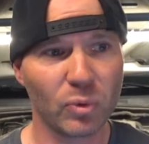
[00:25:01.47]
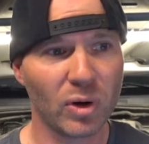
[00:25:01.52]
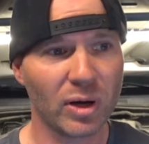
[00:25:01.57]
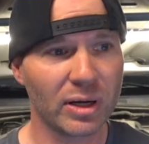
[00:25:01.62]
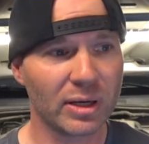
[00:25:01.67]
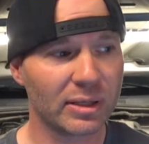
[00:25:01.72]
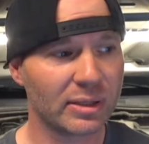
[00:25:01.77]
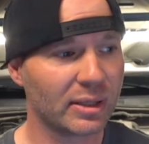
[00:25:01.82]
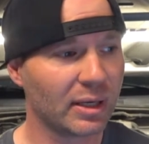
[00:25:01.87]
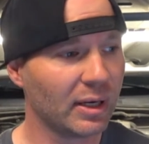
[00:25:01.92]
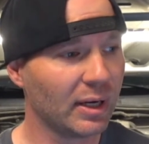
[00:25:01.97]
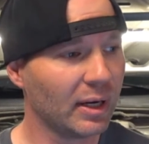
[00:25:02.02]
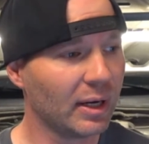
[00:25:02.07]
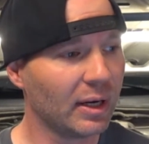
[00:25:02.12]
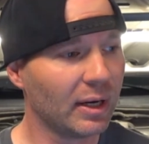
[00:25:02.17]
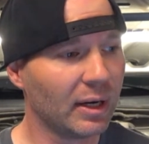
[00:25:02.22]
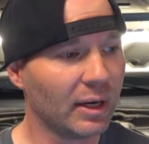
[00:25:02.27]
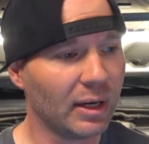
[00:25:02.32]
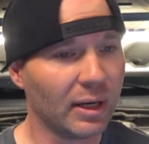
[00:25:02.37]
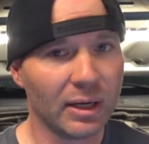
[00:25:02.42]
was
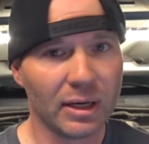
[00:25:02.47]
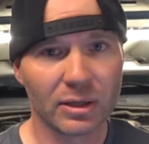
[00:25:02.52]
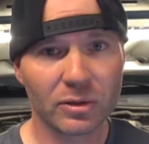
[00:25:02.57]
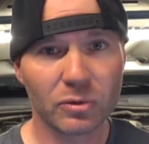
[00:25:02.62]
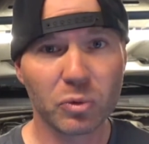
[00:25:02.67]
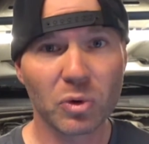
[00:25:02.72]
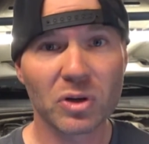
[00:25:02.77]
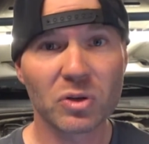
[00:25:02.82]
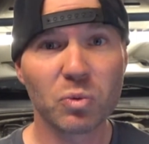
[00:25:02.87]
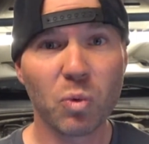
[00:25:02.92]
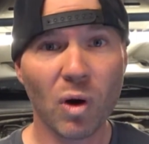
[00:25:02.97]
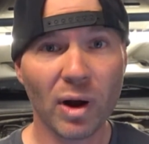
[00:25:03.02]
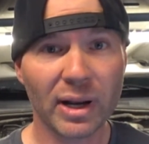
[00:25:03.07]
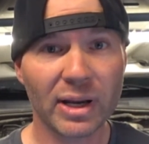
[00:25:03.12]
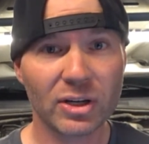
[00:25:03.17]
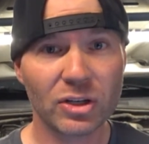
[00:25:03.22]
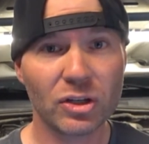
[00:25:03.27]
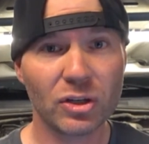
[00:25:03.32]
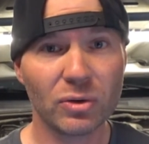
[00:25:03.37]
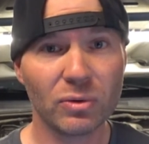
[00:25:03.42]
one
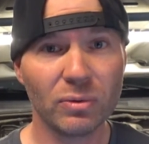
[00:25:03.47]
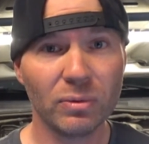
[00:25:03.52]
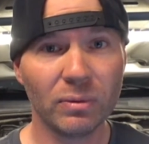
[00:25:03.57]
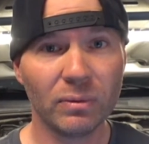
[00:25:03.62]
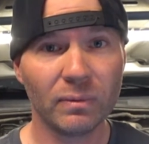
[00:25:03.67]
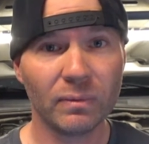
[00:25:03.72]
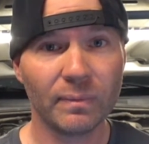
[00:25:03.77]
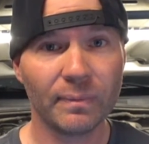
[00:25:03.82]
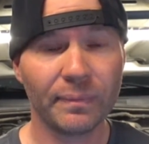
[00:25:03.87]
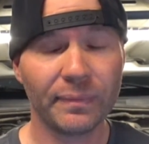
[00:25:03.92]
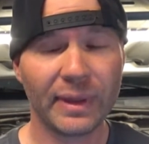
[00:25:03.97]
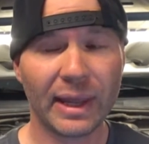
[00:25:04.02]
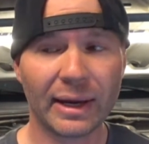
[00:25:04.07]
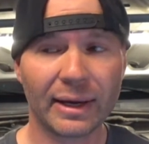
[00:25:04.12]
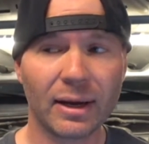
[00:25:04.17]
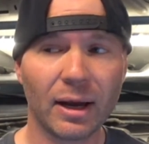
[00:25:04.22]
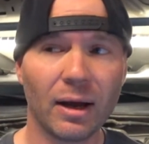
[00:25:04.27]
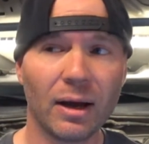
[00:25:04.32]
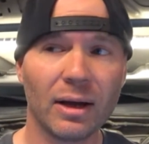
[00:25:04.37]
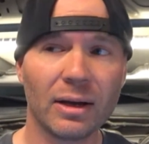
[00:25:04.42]
issue
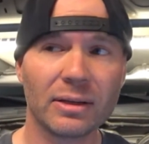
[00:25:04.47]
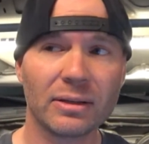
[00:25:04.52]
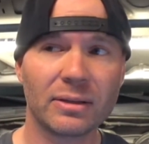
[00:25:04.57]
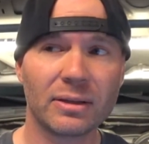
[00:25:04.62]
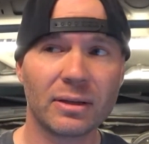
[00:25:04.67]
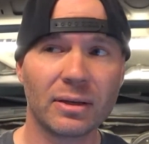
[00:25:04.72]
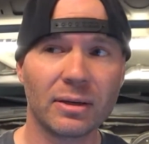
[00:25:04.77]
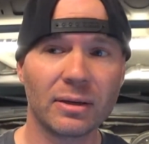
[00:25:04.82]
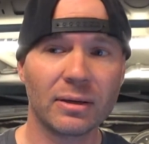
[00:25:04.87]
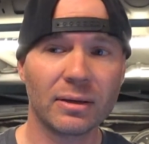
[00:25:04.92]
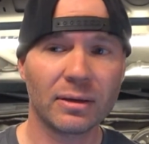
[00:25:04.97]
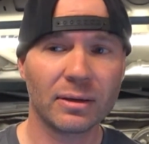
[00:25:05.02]
that caused